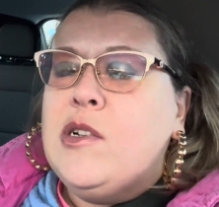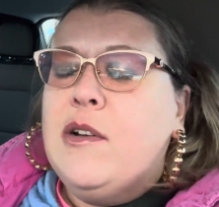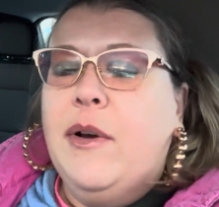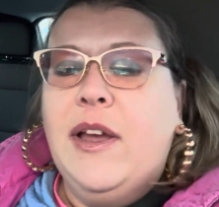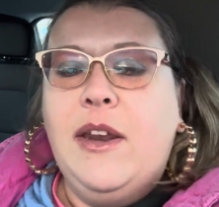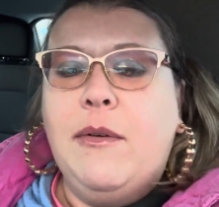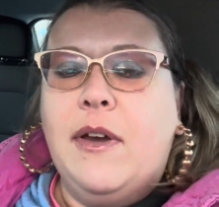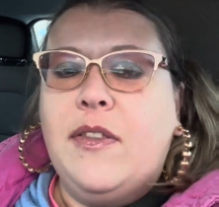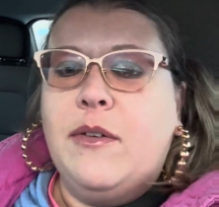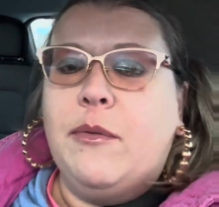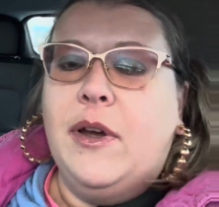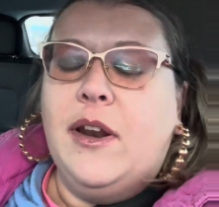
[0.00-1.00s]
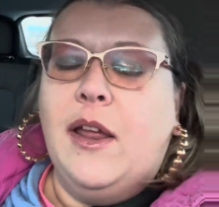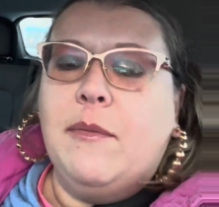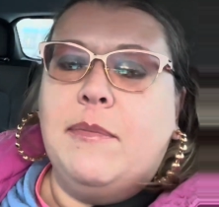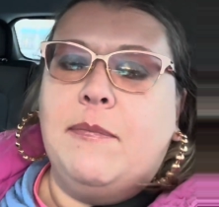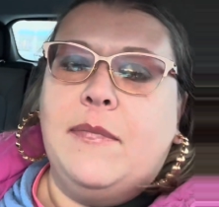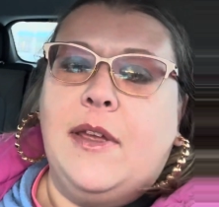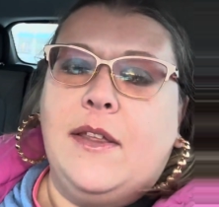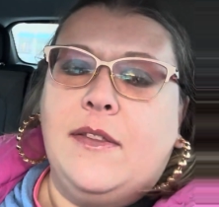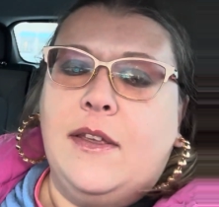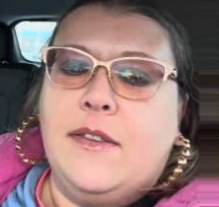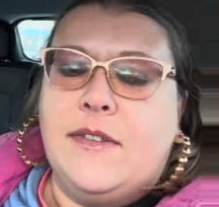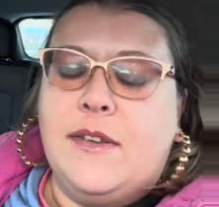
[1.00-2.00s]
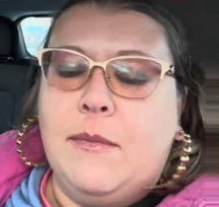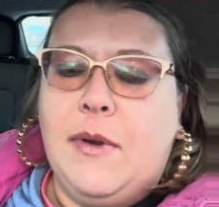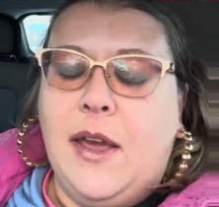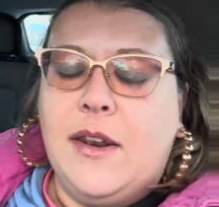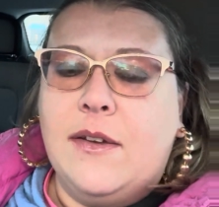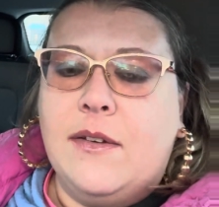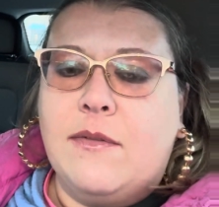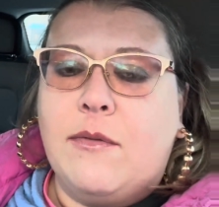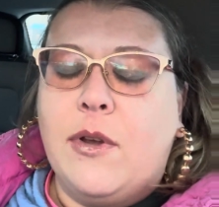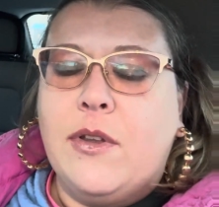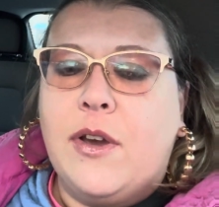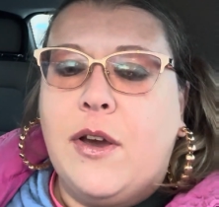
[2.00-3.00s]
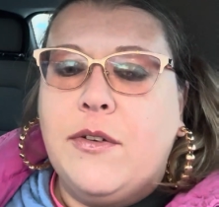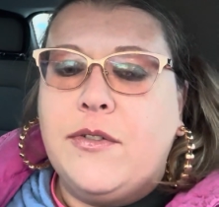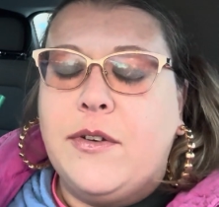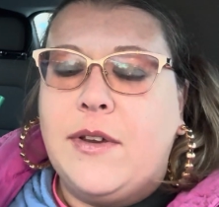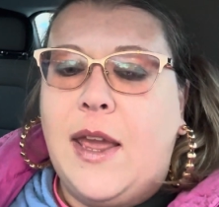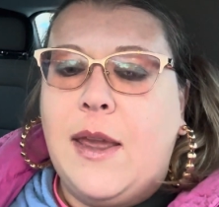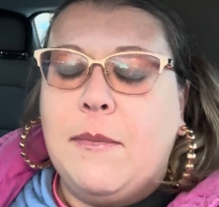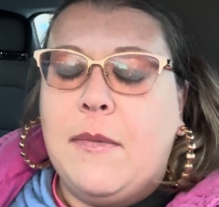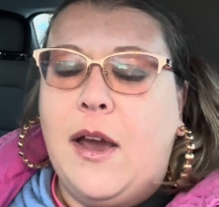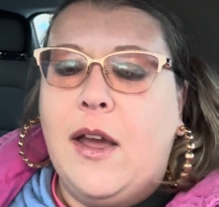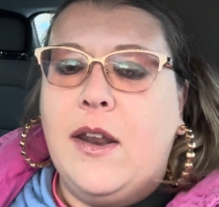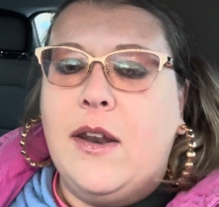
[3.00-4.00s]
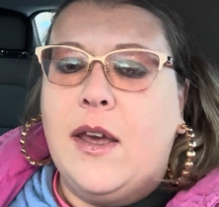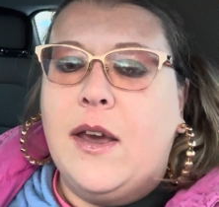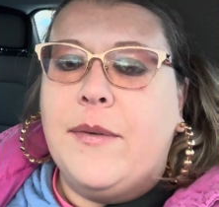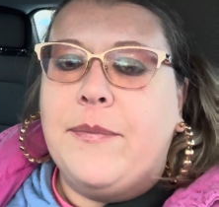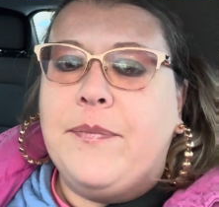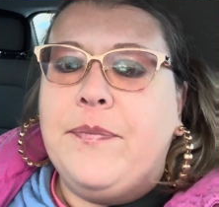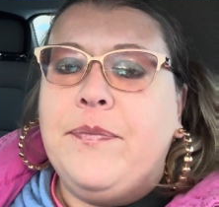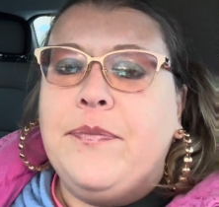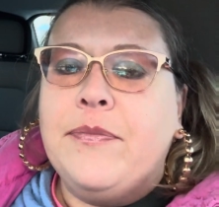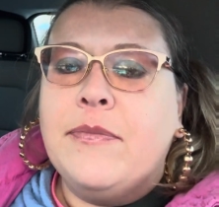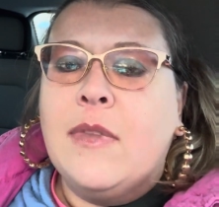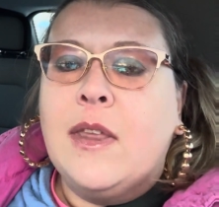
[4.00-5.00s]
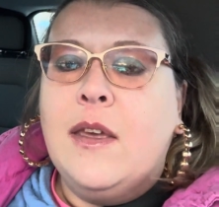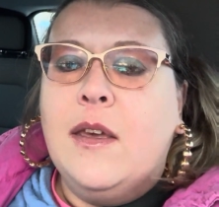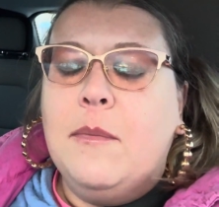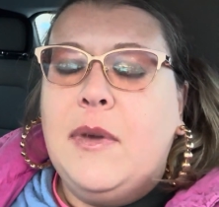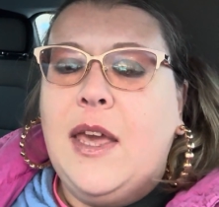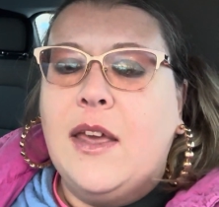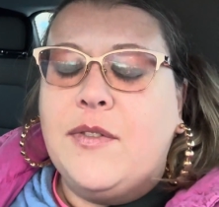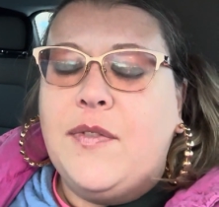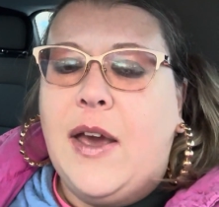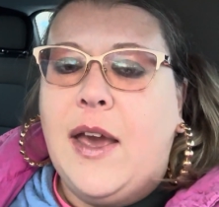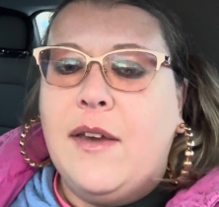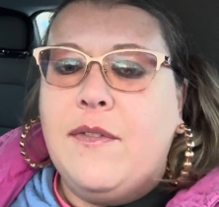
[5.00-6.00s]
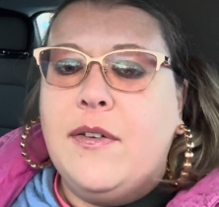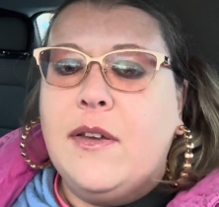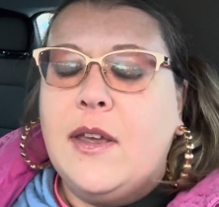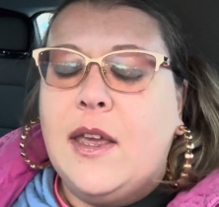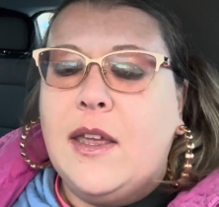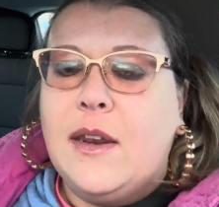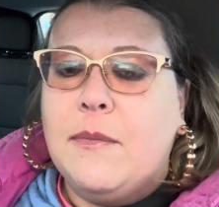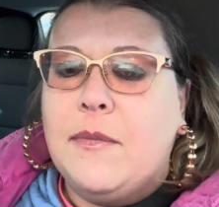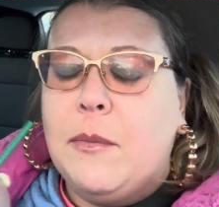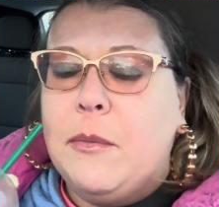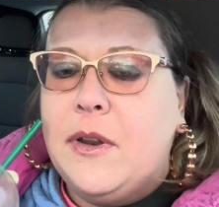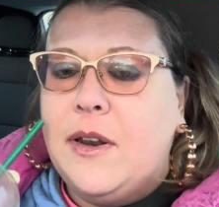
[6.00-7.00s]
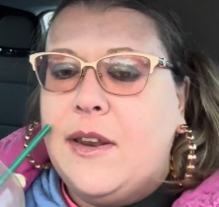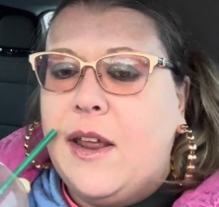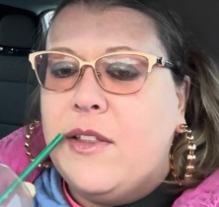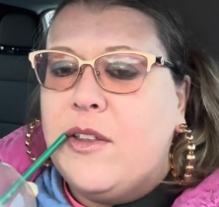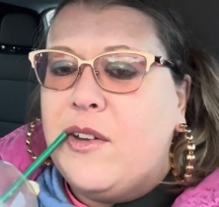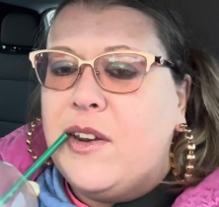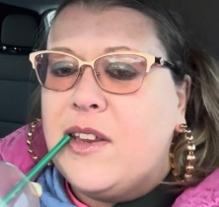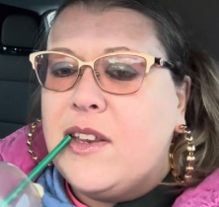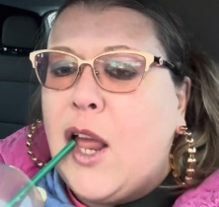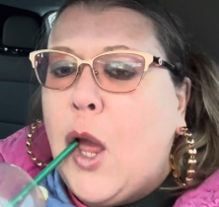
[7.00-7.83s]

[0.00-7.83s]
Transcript: well, anyway, the one on, it, it's some kind of roller coaster game on, um, PS5 and I'm, I'm wanting to download it.